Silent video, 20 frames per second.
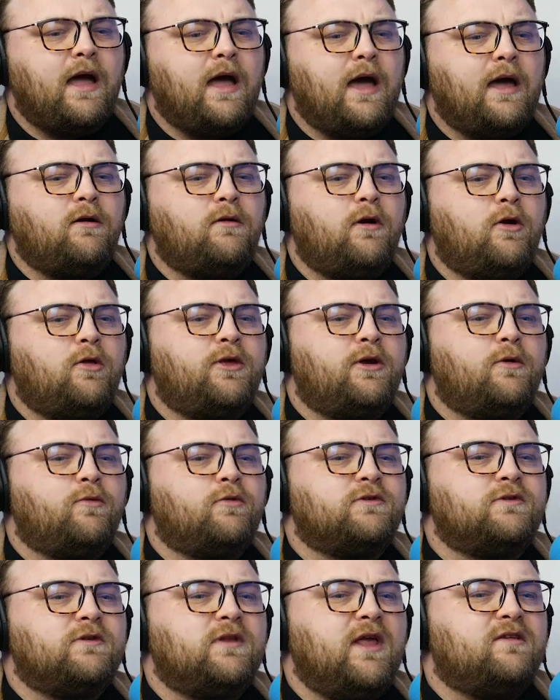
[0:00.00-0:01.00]
I don't know that it
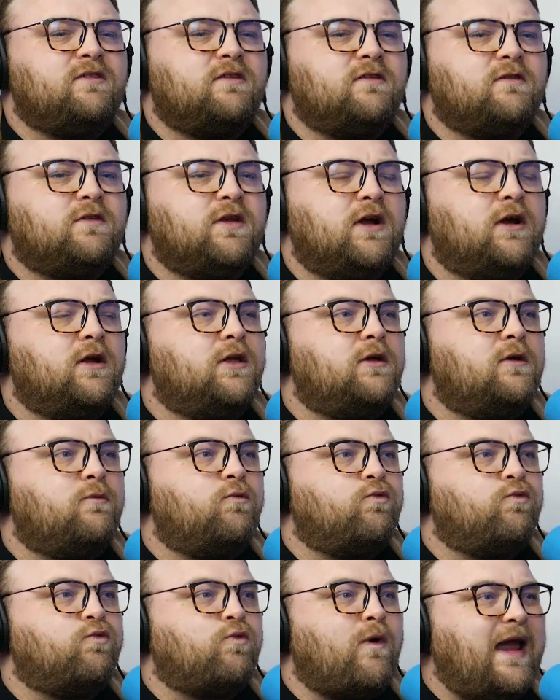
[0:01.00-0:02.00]
was necessarily
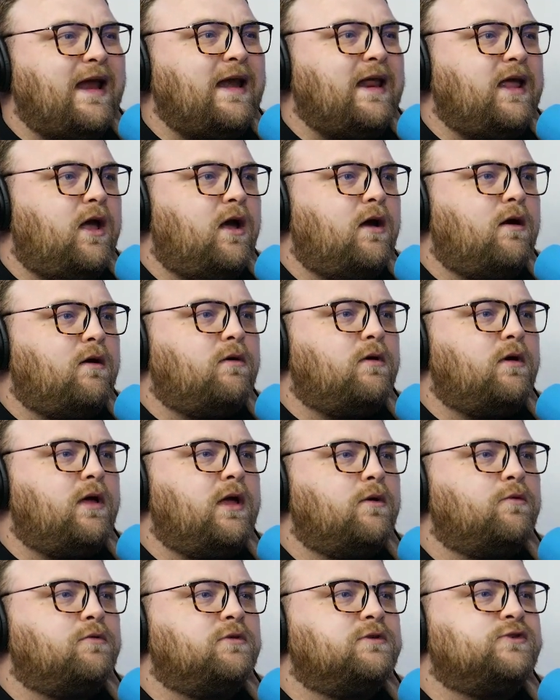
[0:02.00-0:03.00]
radio.
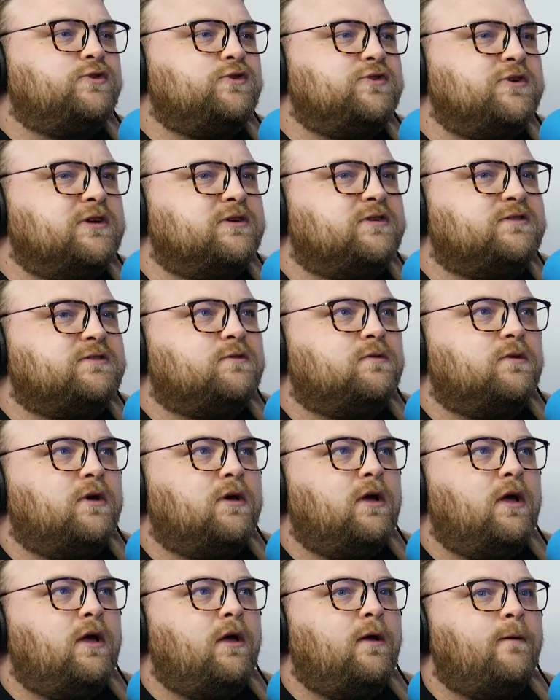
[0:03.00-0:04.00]
It was just,
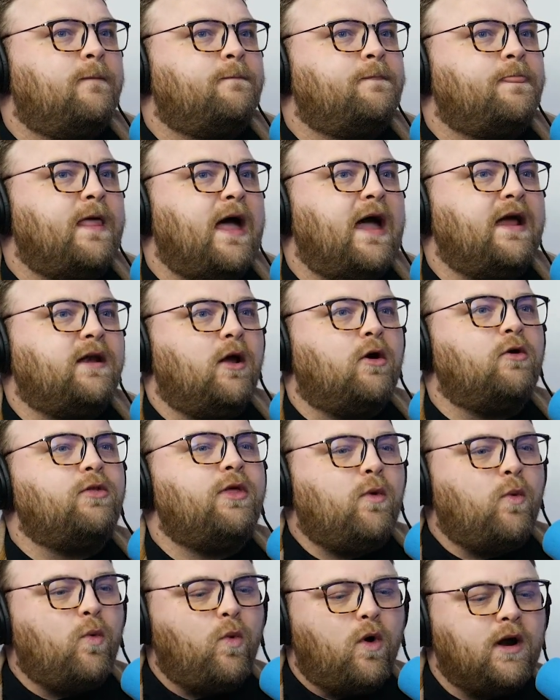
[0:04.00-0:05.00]
I know
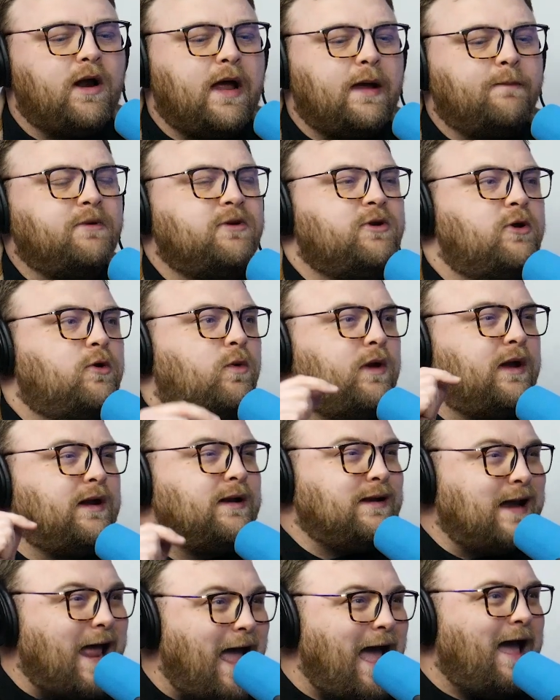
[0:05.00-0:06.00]
that what I'm
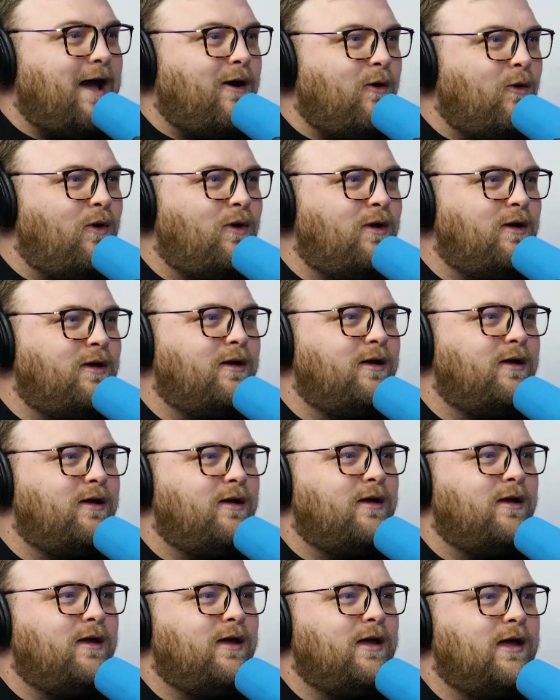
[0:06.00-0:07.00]
doing now
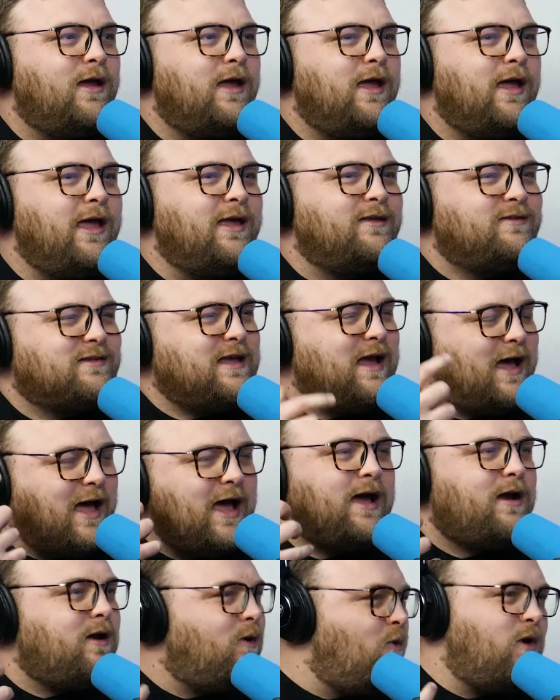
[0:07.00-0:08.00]
is
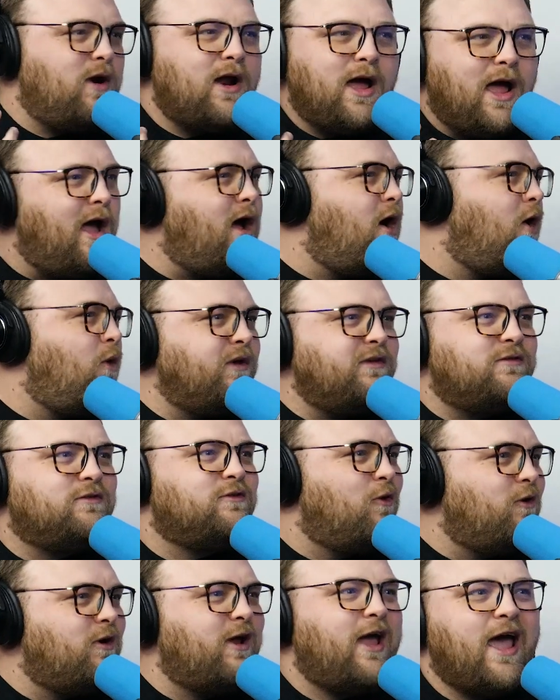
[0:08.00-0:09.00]
kind of what I always
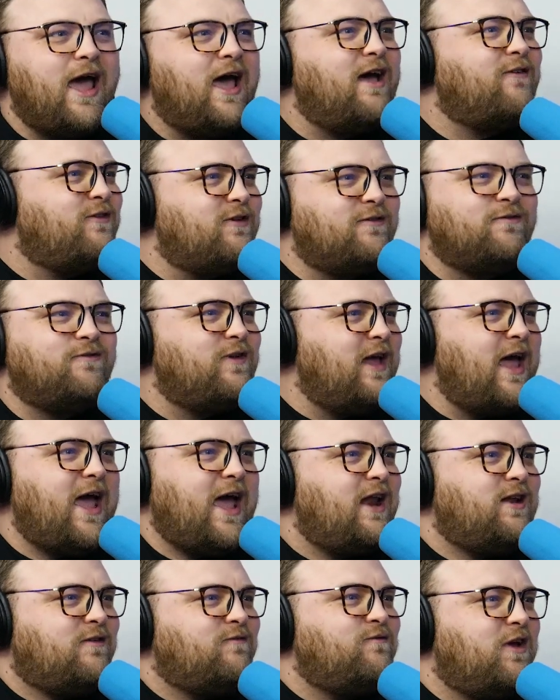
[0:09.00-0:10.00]
sort of
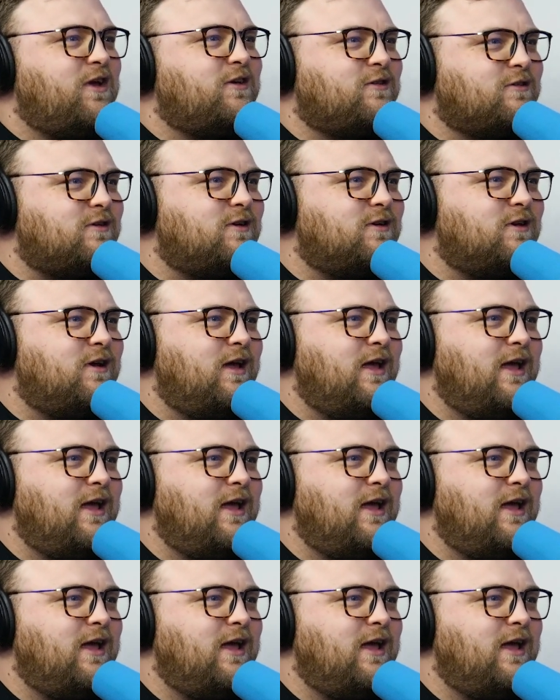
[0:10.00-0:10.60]
had envisioned.